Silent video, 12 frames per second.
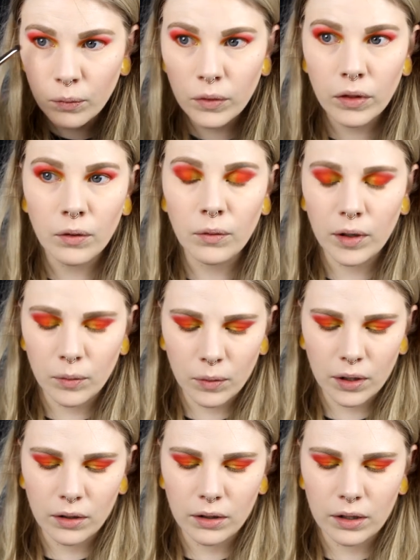with the red
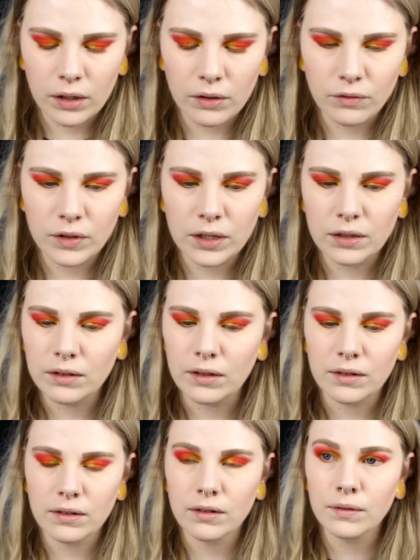one and I think it
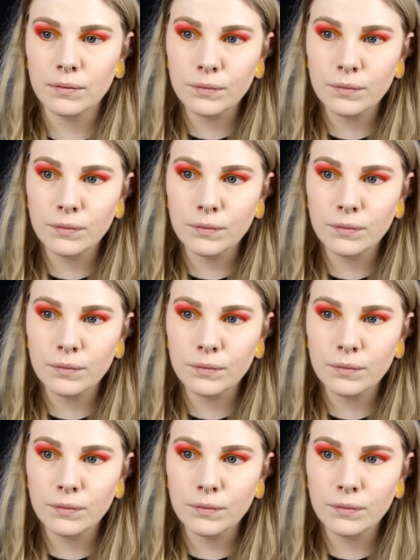does.